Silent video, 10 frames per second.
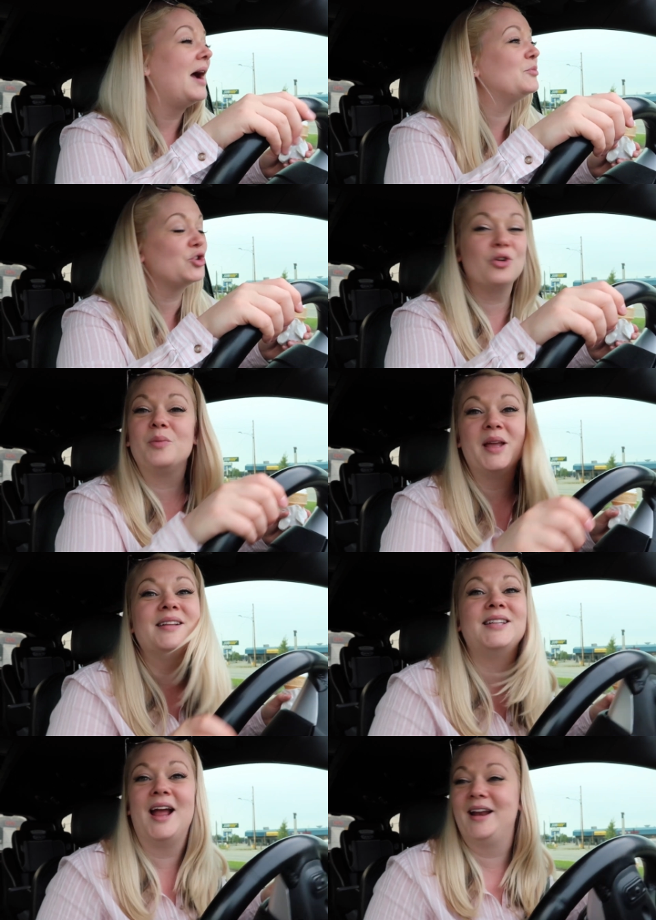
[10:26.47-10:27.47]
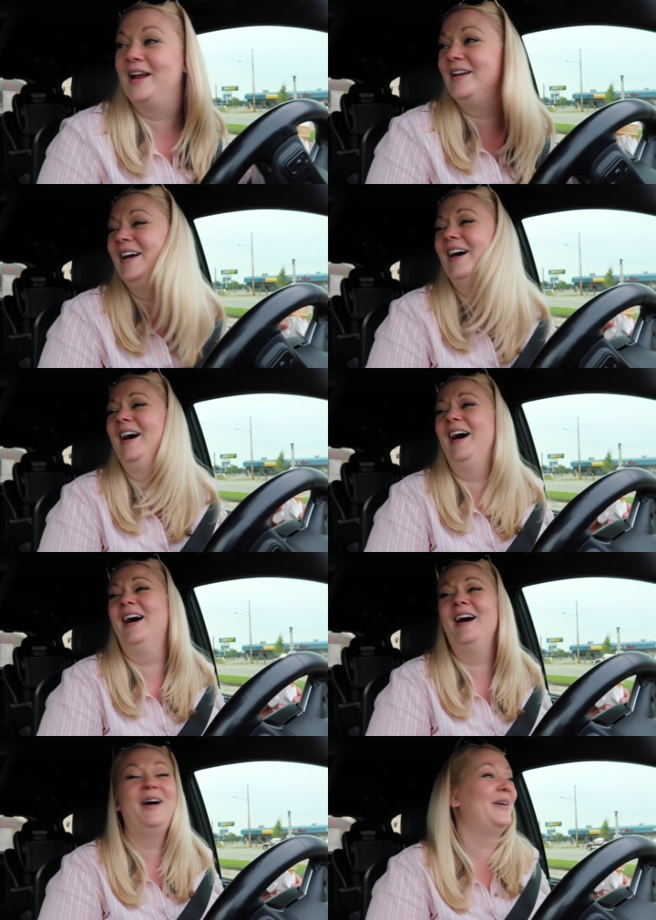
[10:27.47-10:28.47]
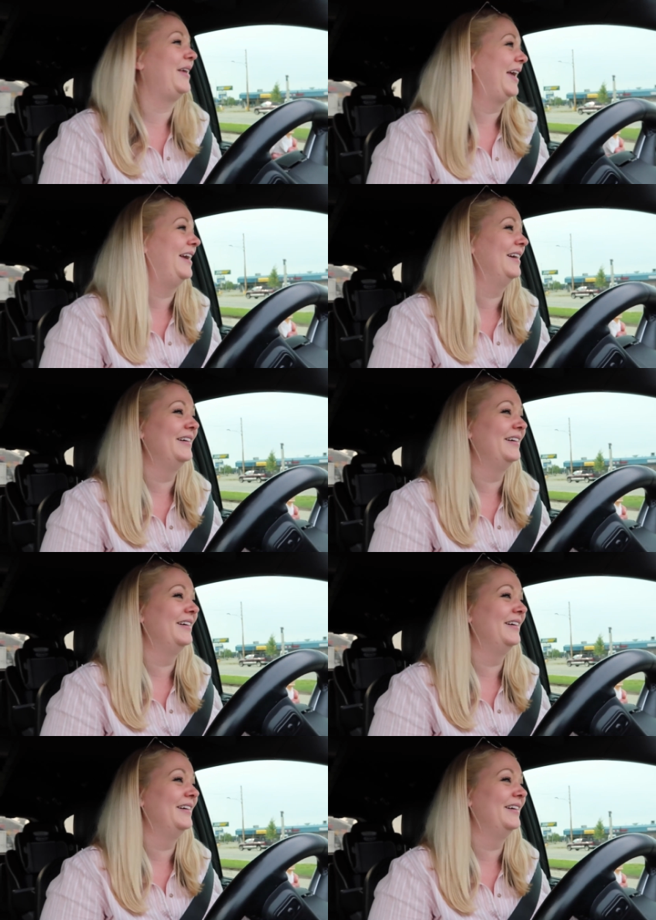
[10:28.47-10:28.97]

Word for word: I'm sure it'll be exciting. Okay.